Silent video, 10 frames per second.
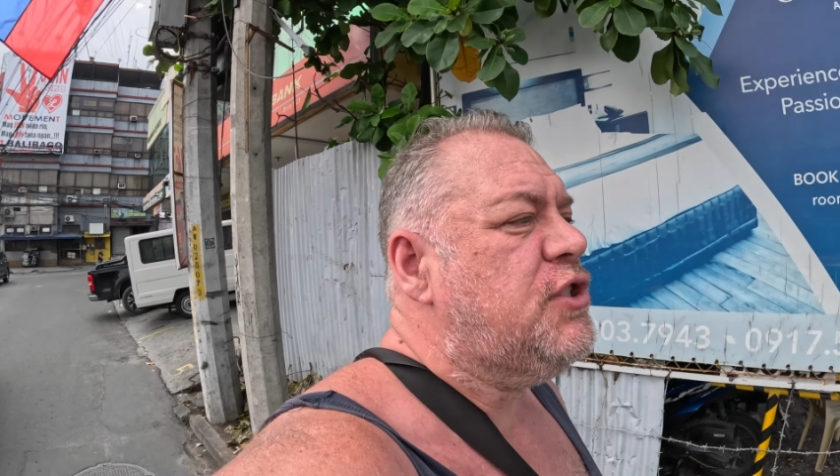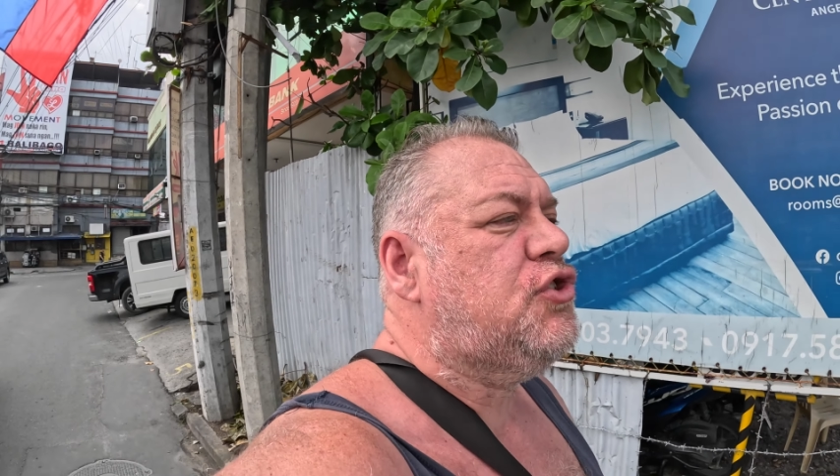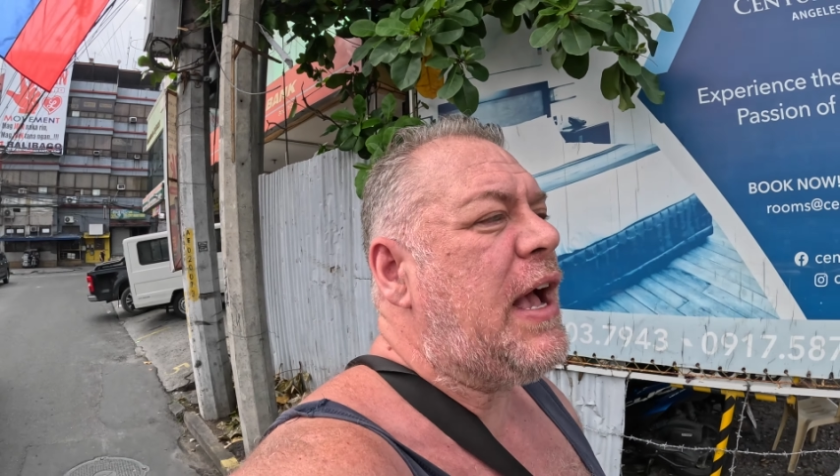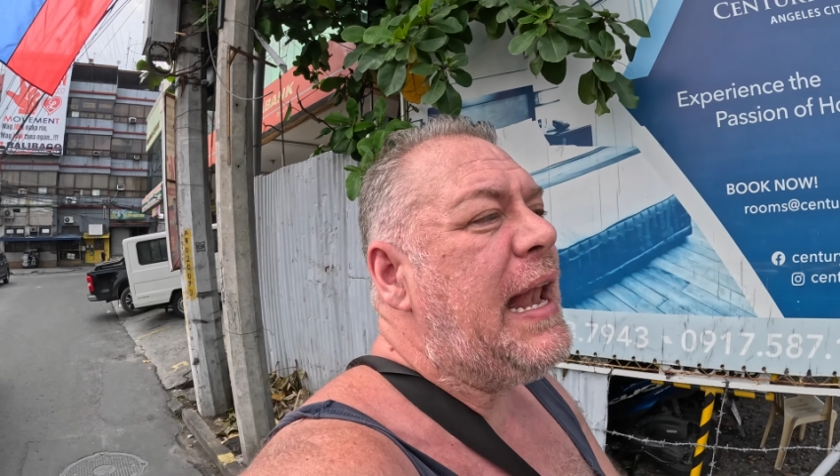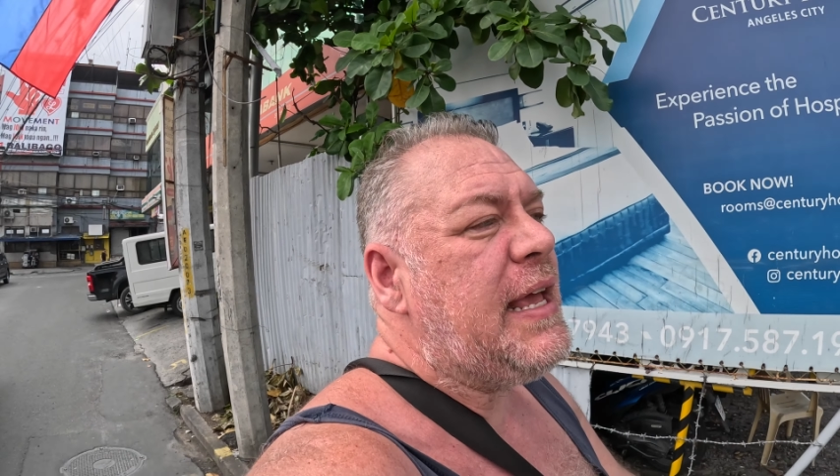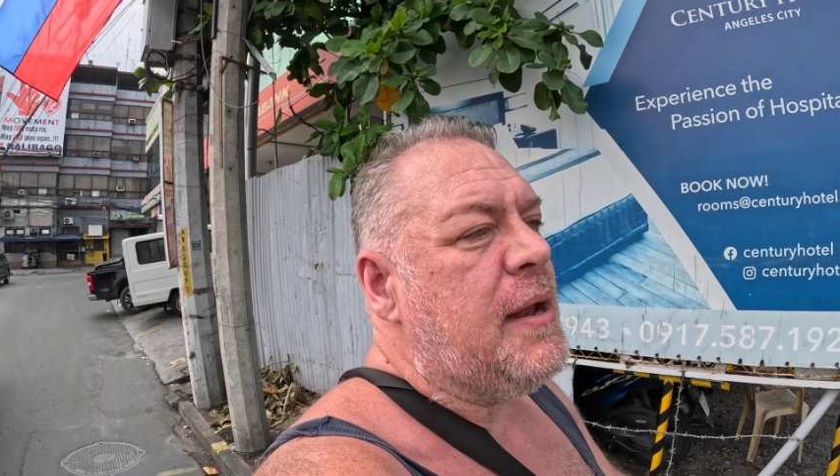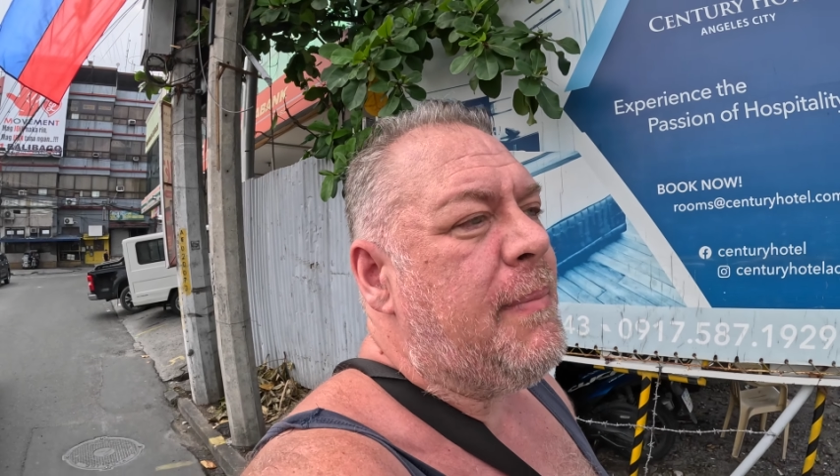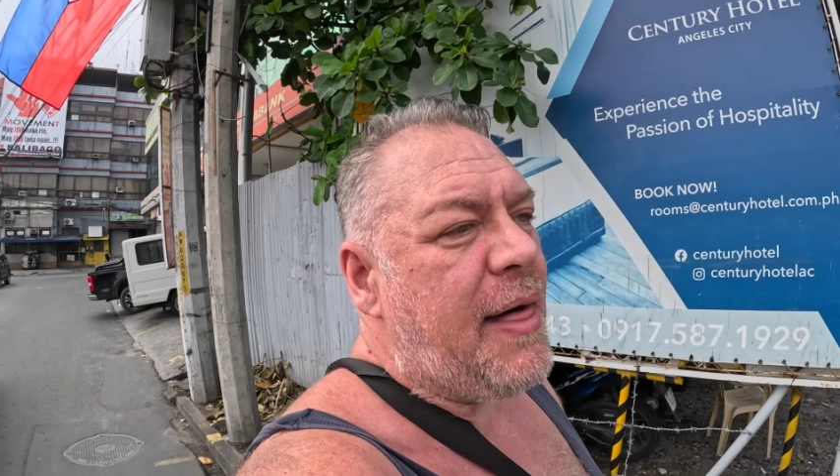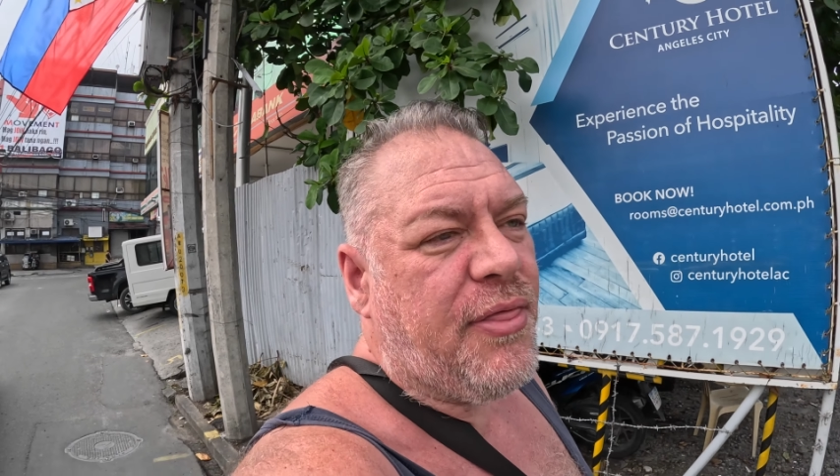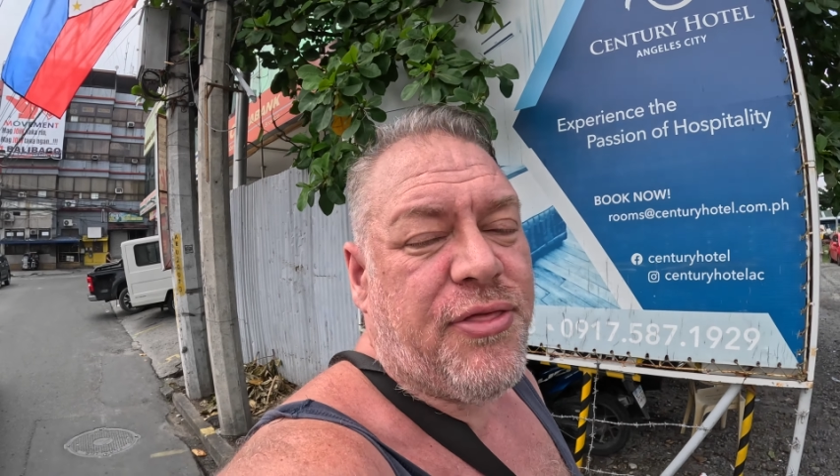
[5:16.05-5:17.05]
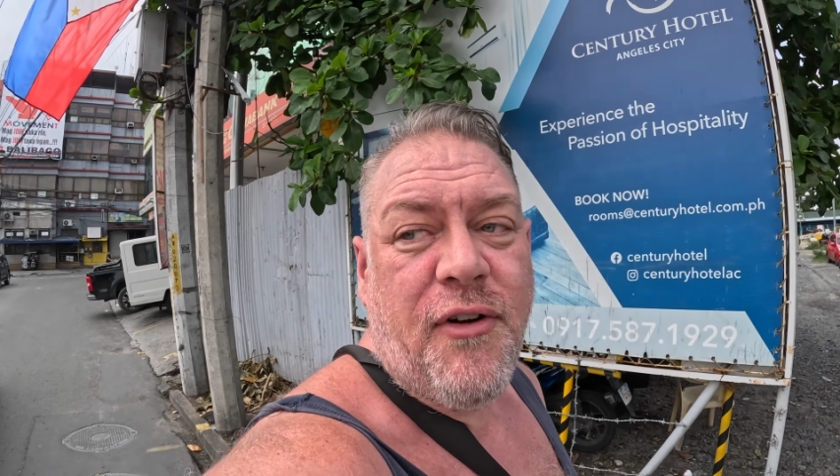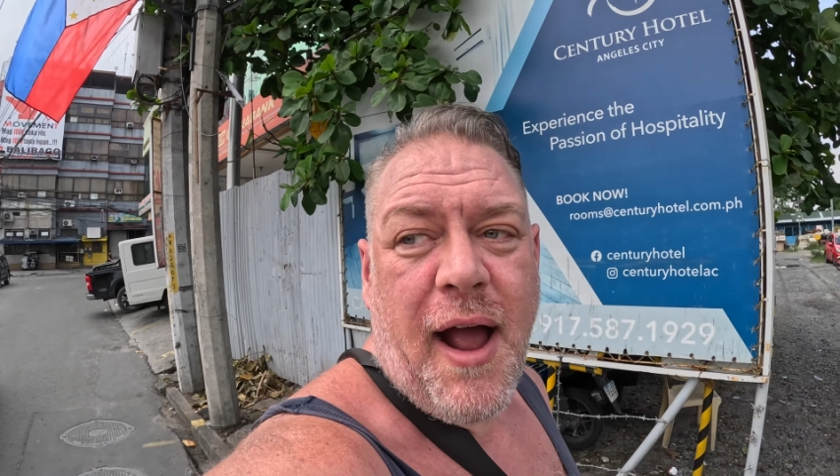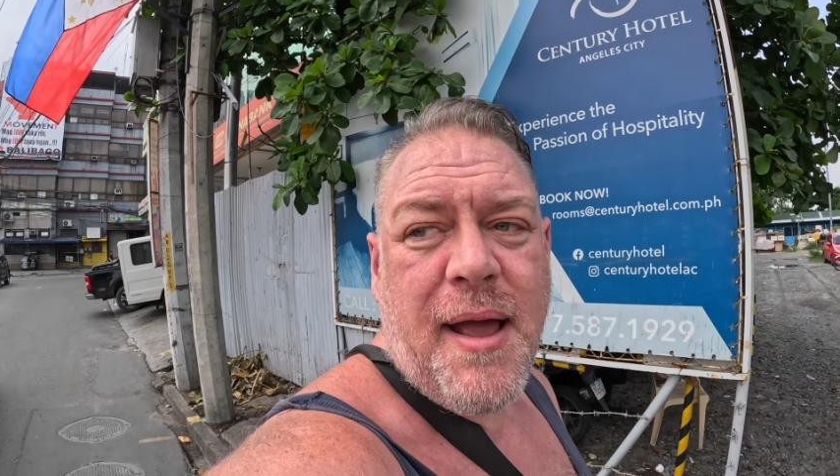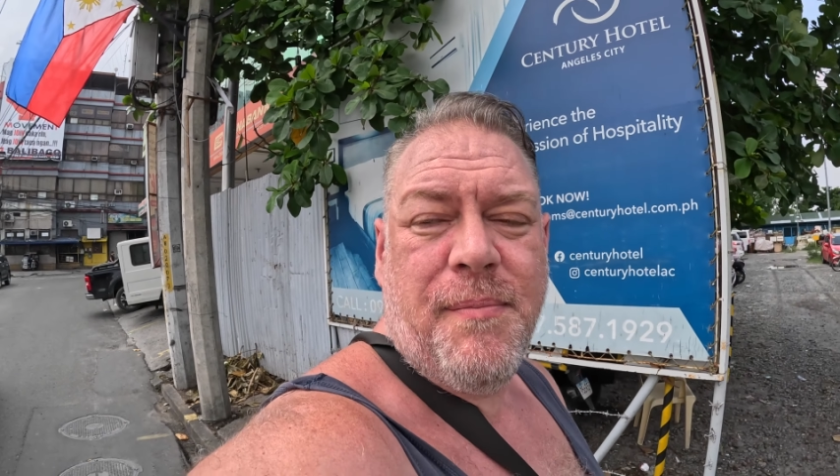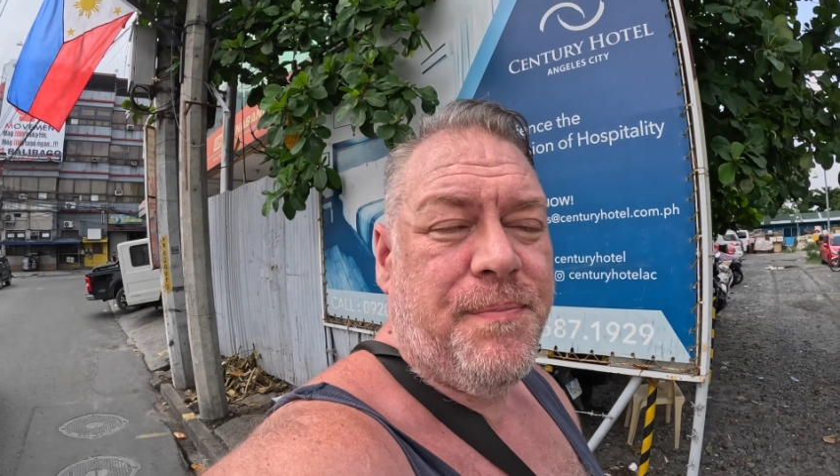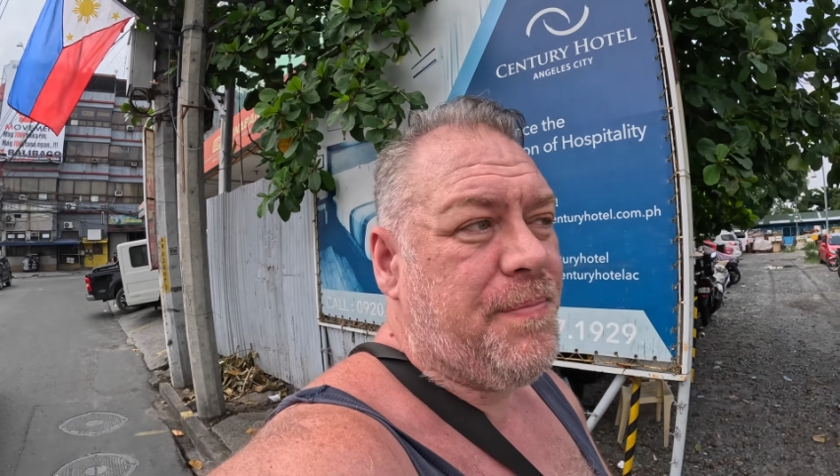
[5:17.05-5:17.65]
Australian a month, right?